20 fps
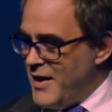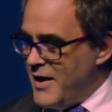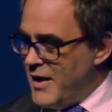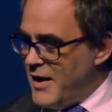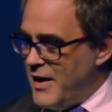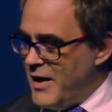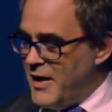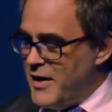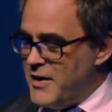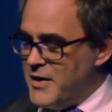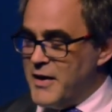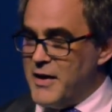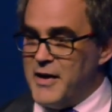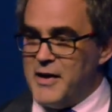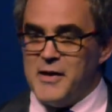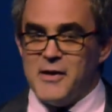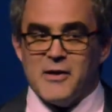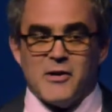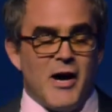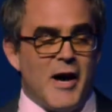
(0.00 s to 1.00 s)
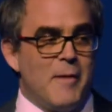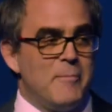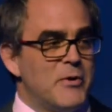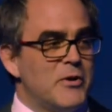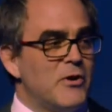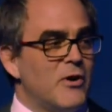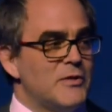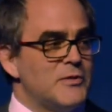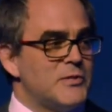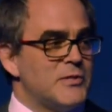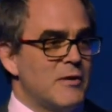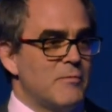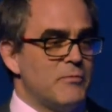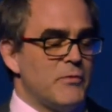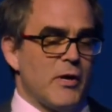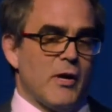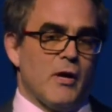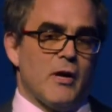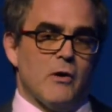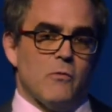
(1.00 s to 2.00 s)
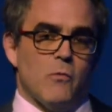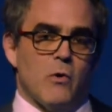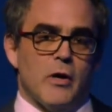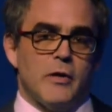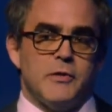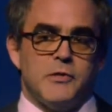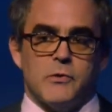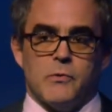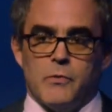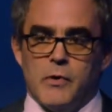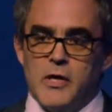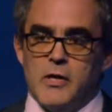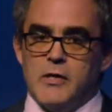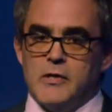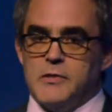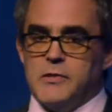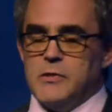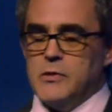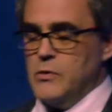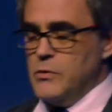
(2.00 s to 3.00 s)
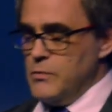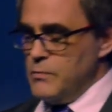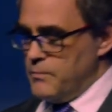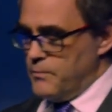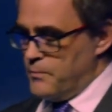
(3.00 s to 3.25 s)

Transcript: and I happened on something and I wanted to read it to you.